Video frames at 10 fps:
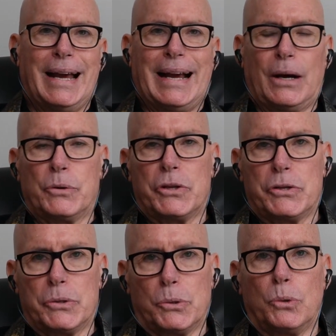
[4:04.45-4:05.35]
How do
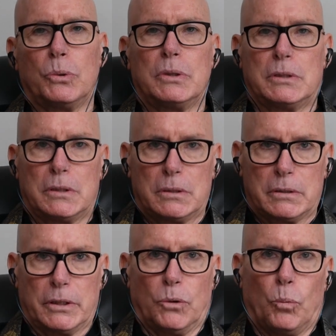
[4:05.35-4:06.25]
you,
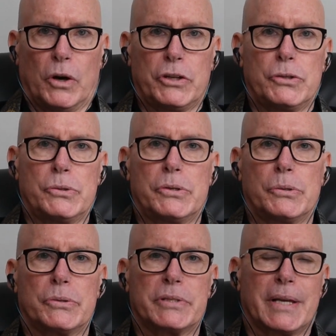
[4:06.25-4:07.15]
what do you
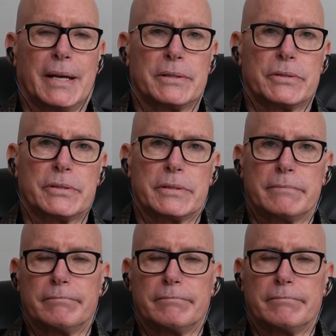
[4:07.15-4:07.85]
use as